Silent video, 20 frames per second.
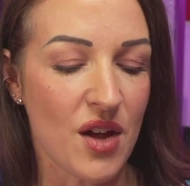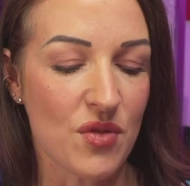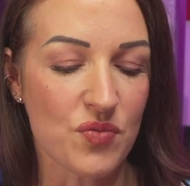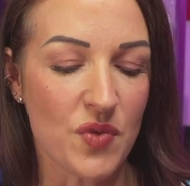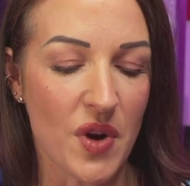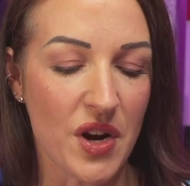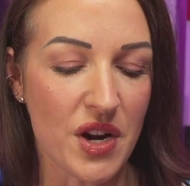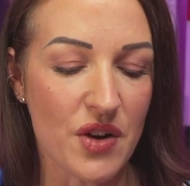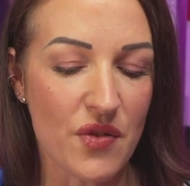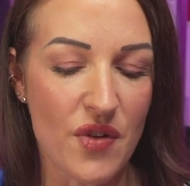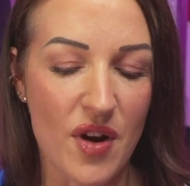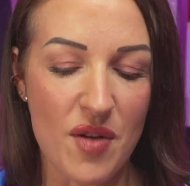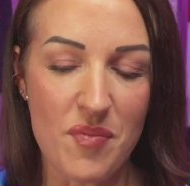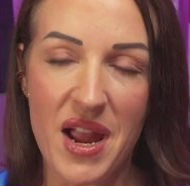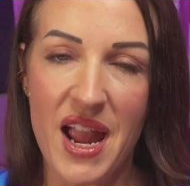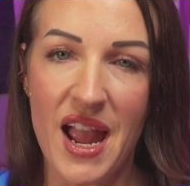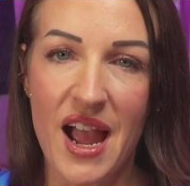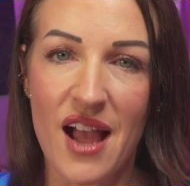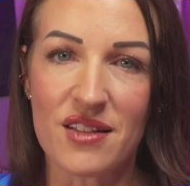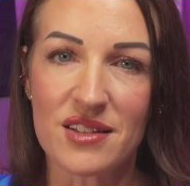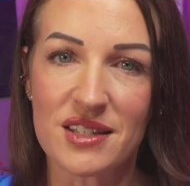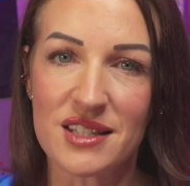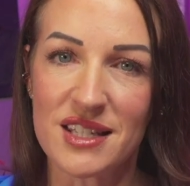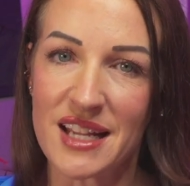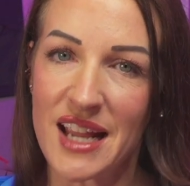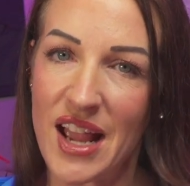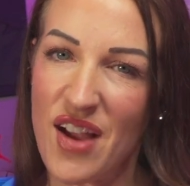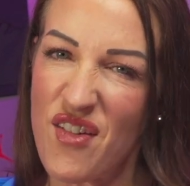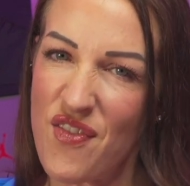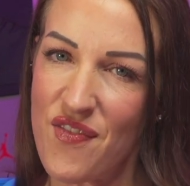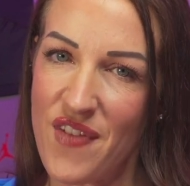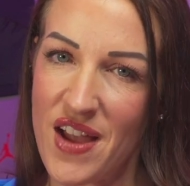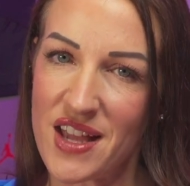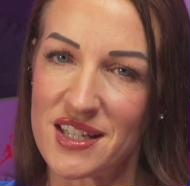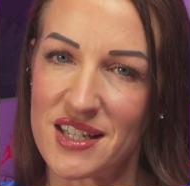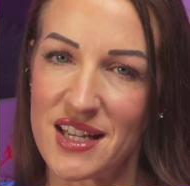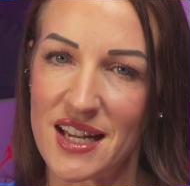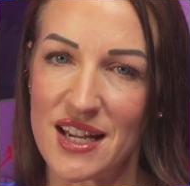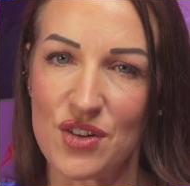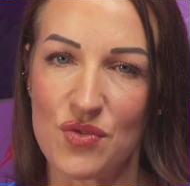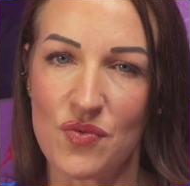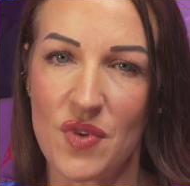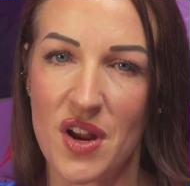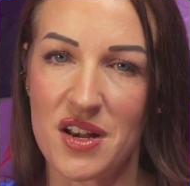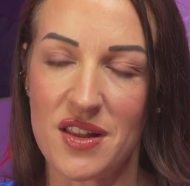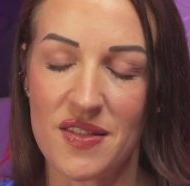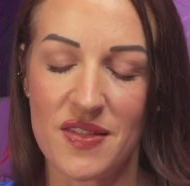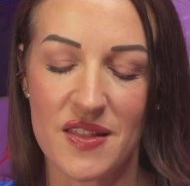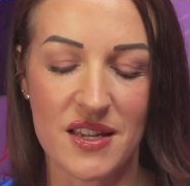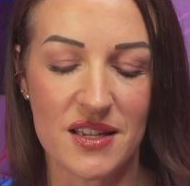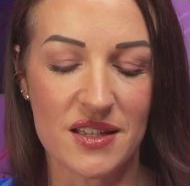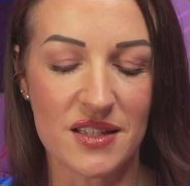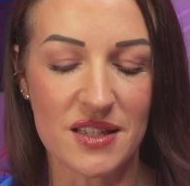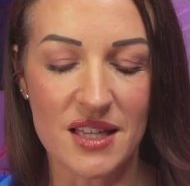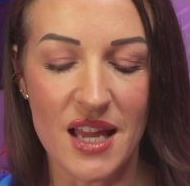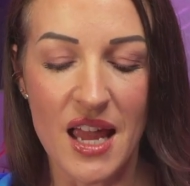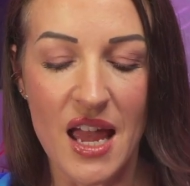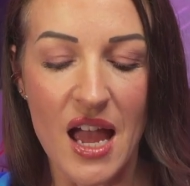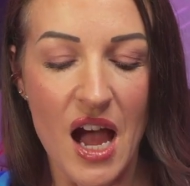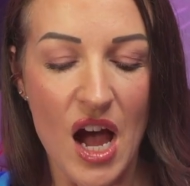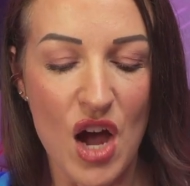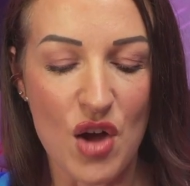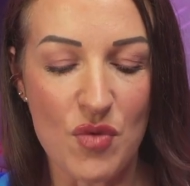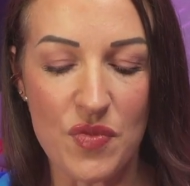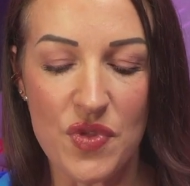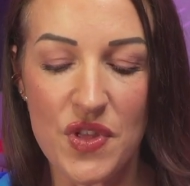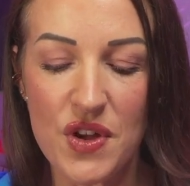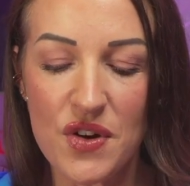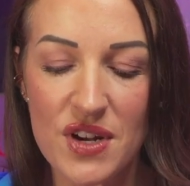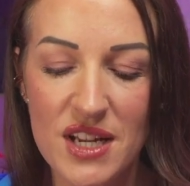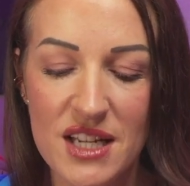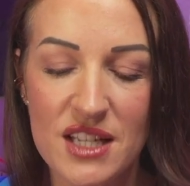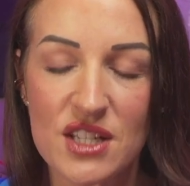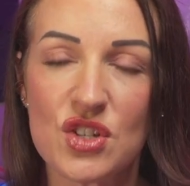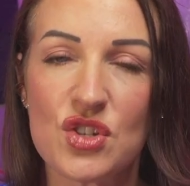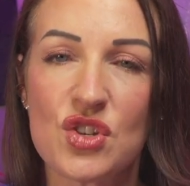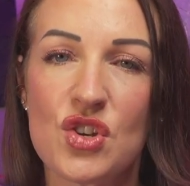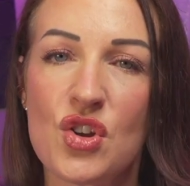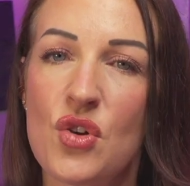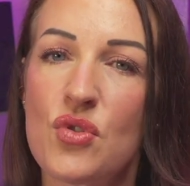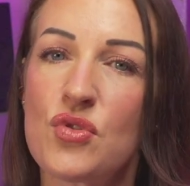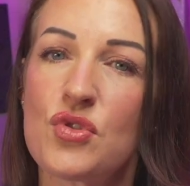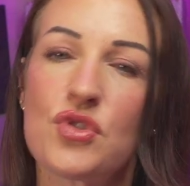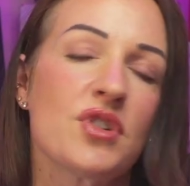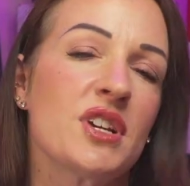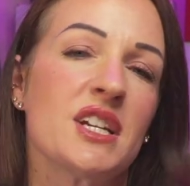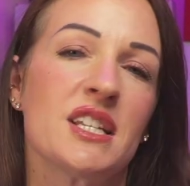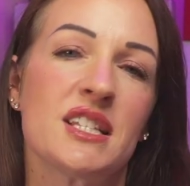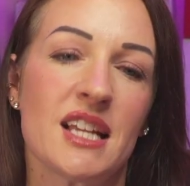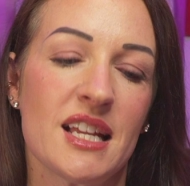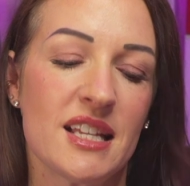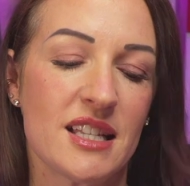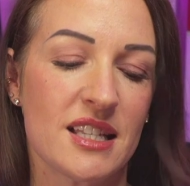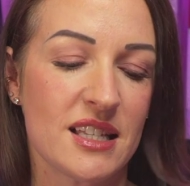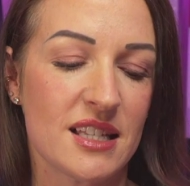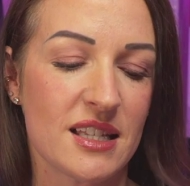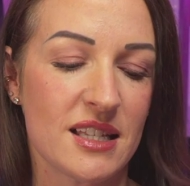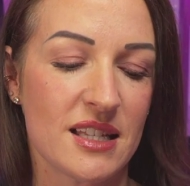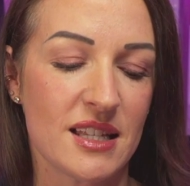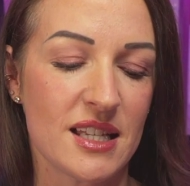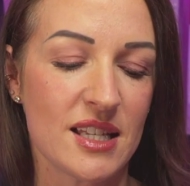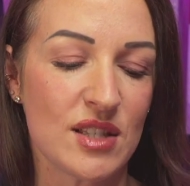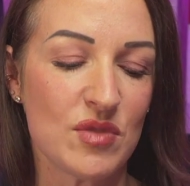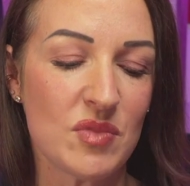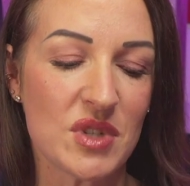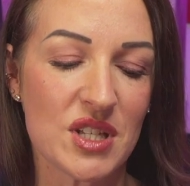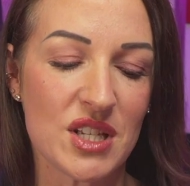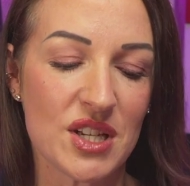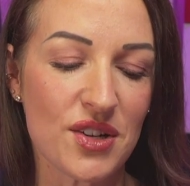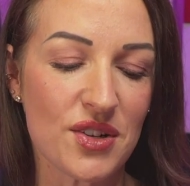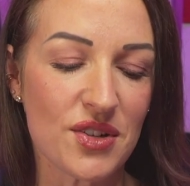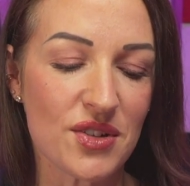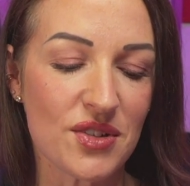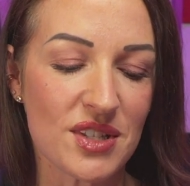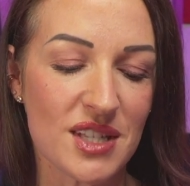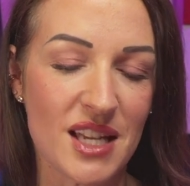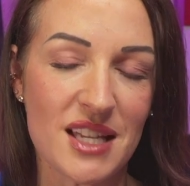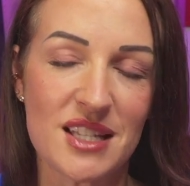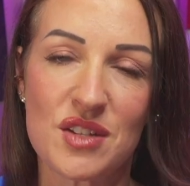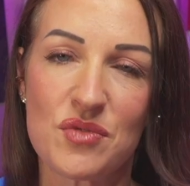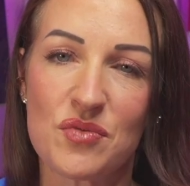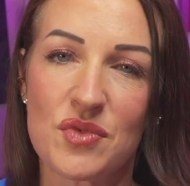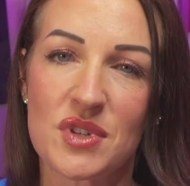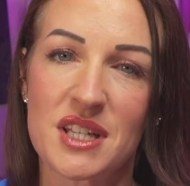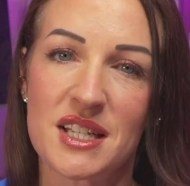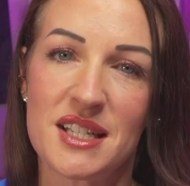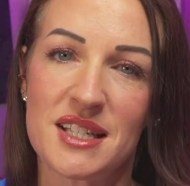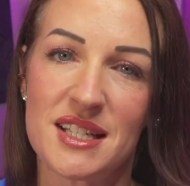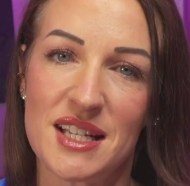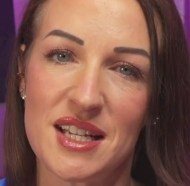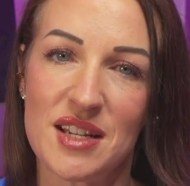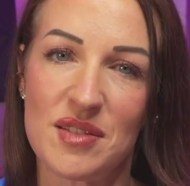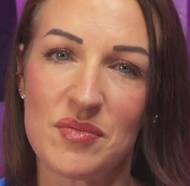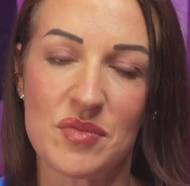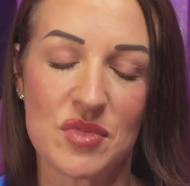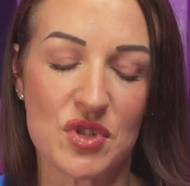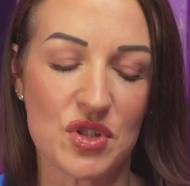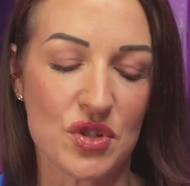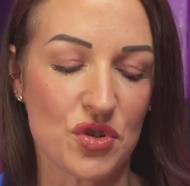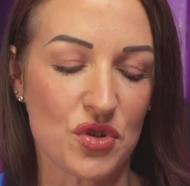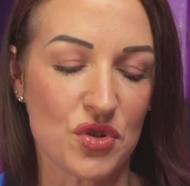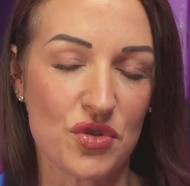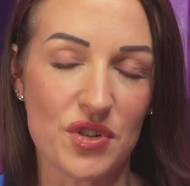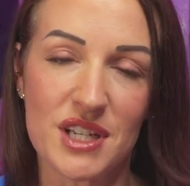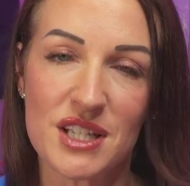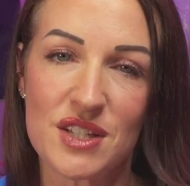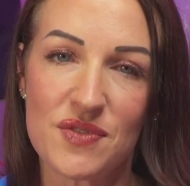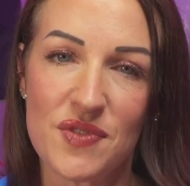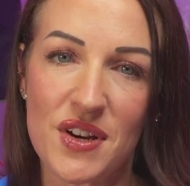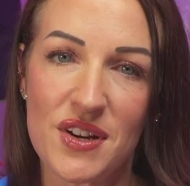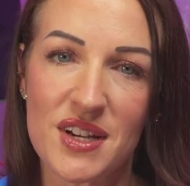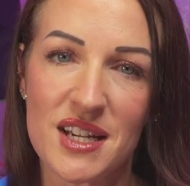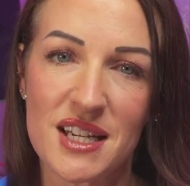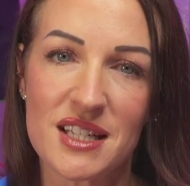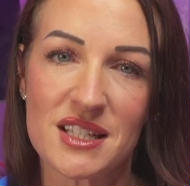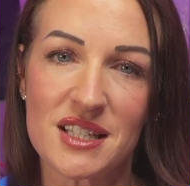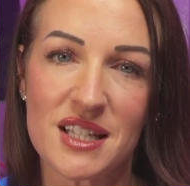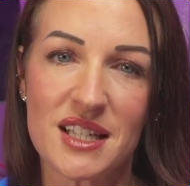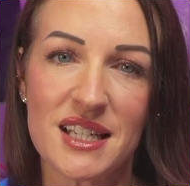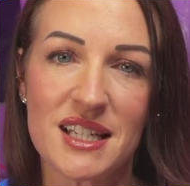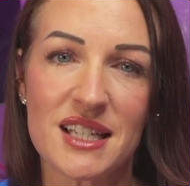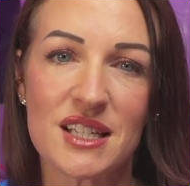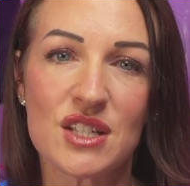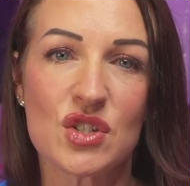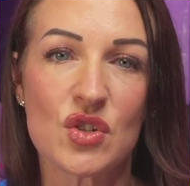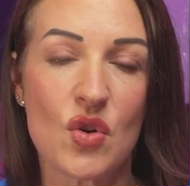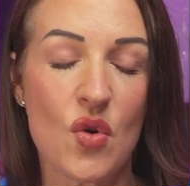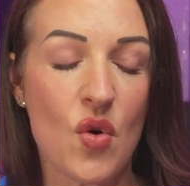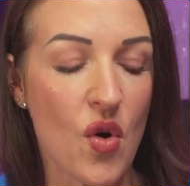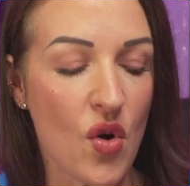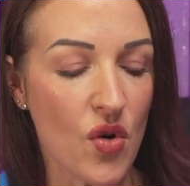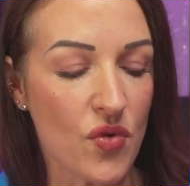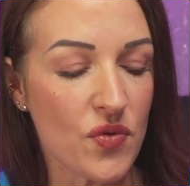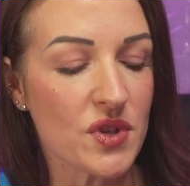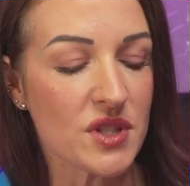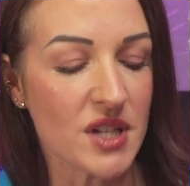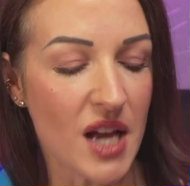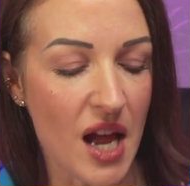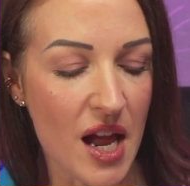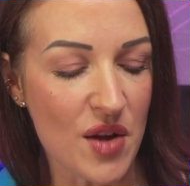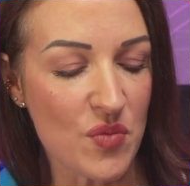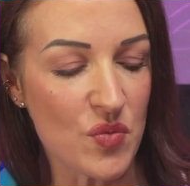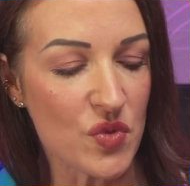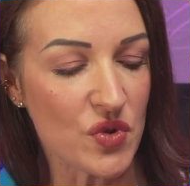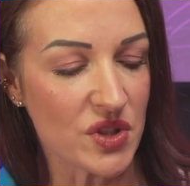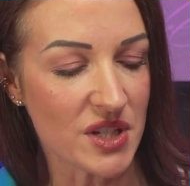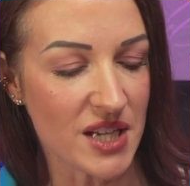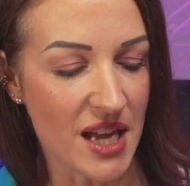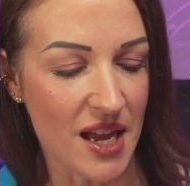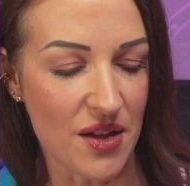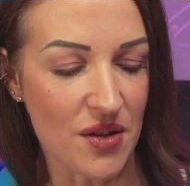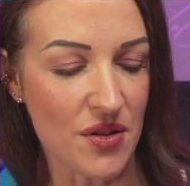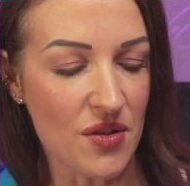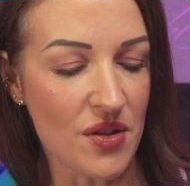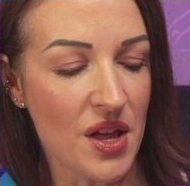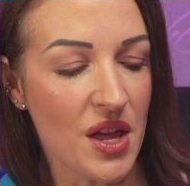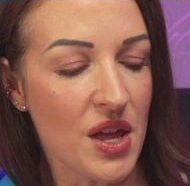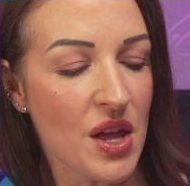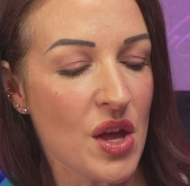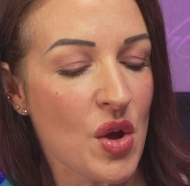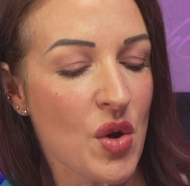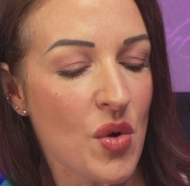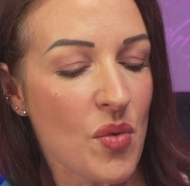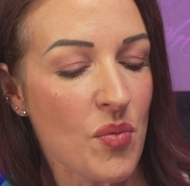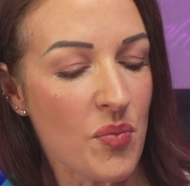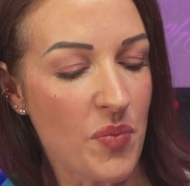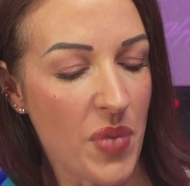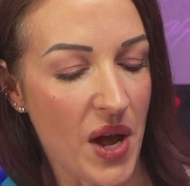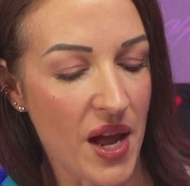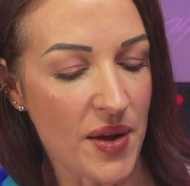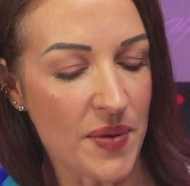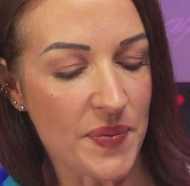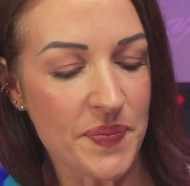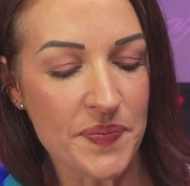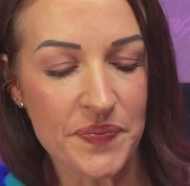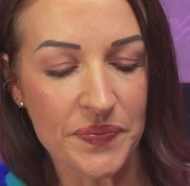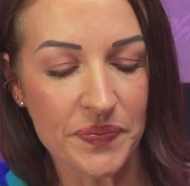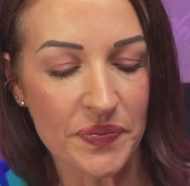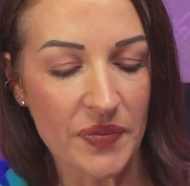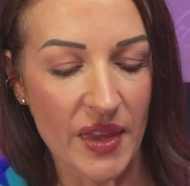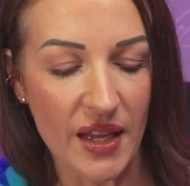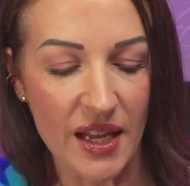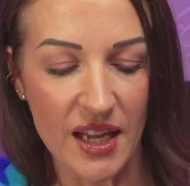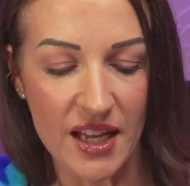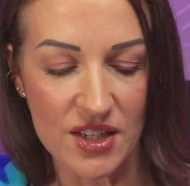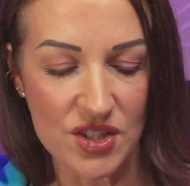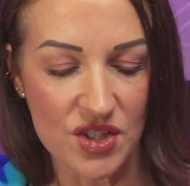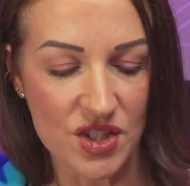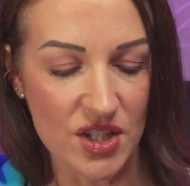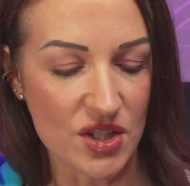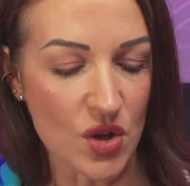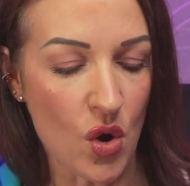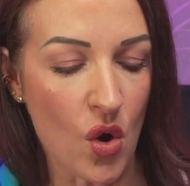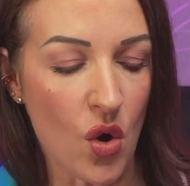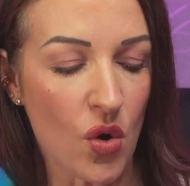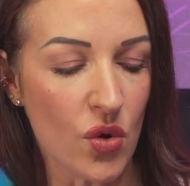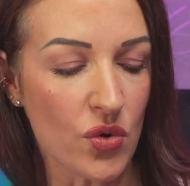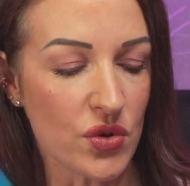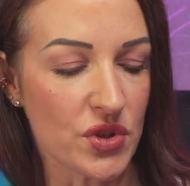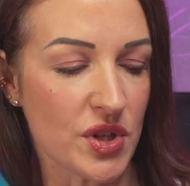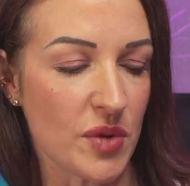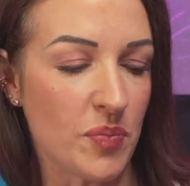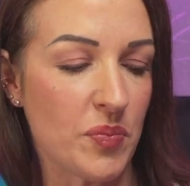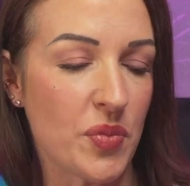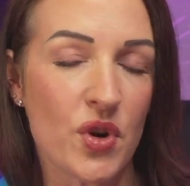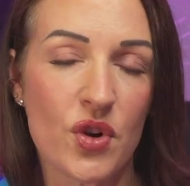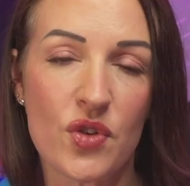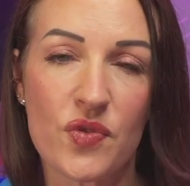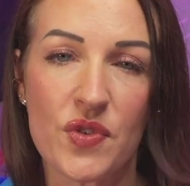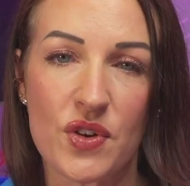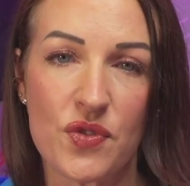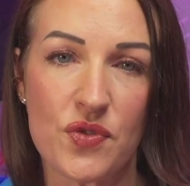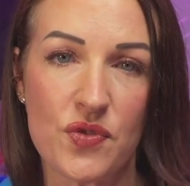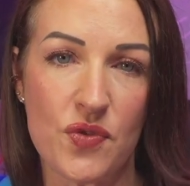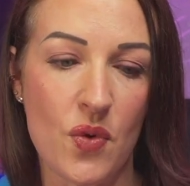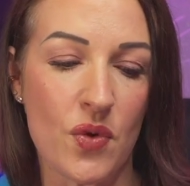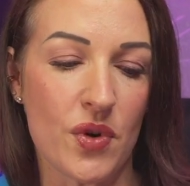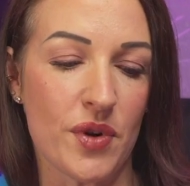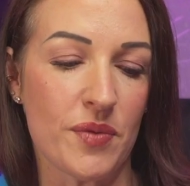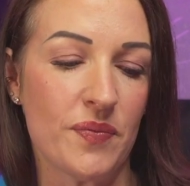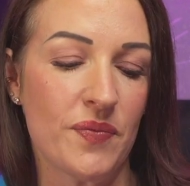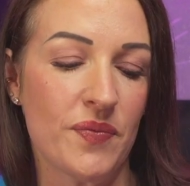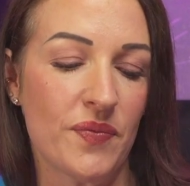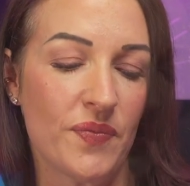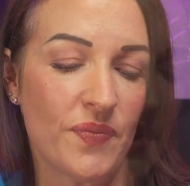running around my house, seeing how fast I could run in these. There is no crease. This material doesn't really seem to crease very easily, so over time we'll tell, but it just holds a perfect form.